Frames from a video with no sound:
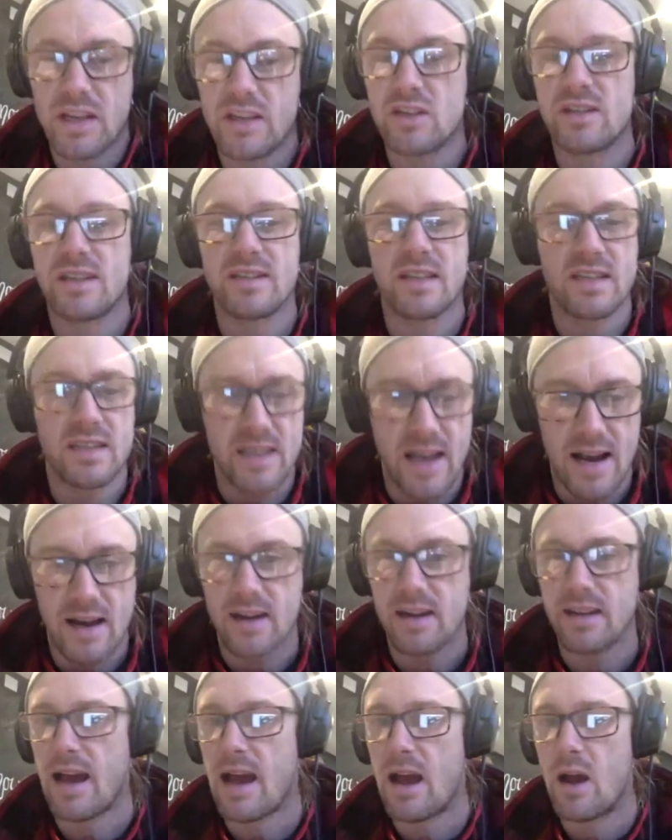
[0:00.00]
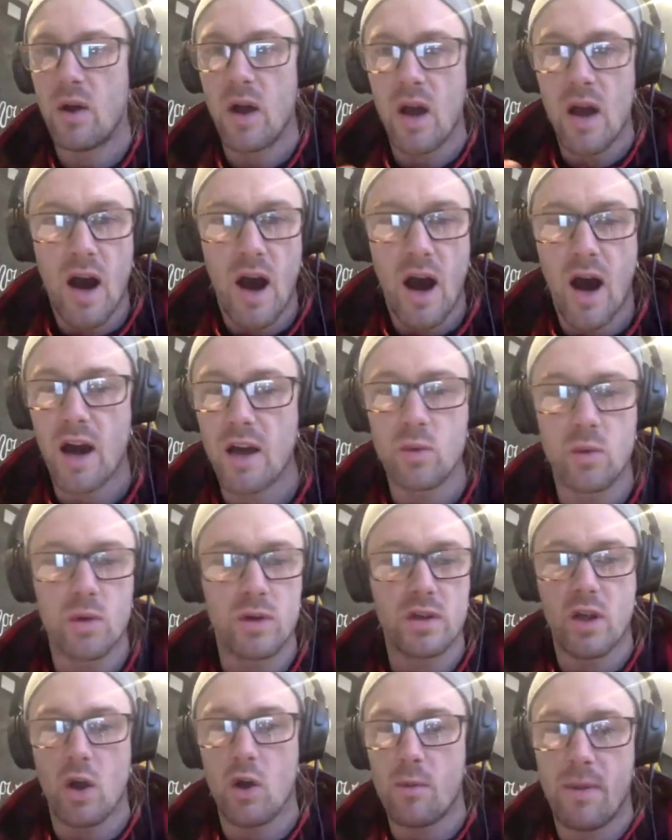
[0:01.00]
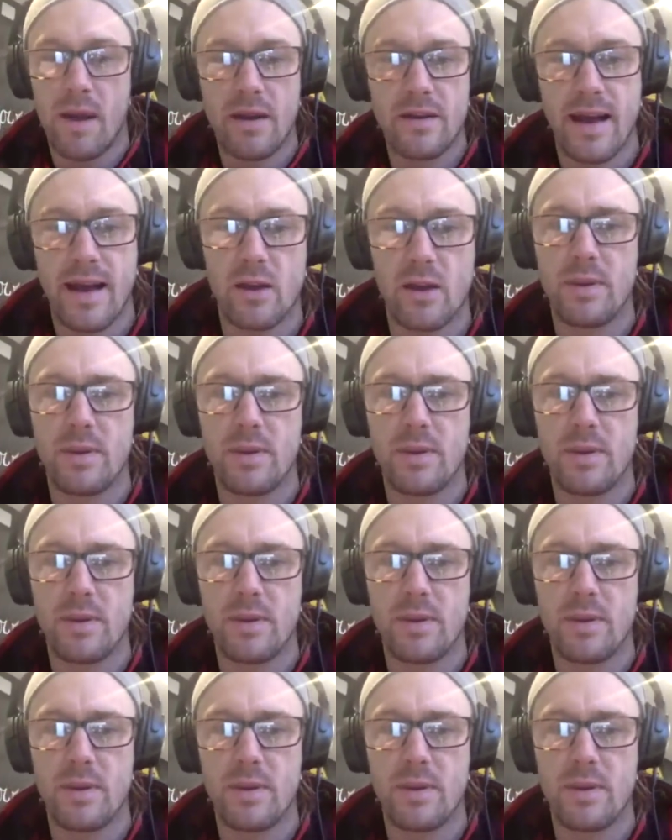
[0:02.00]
That's exactly how I would go about now,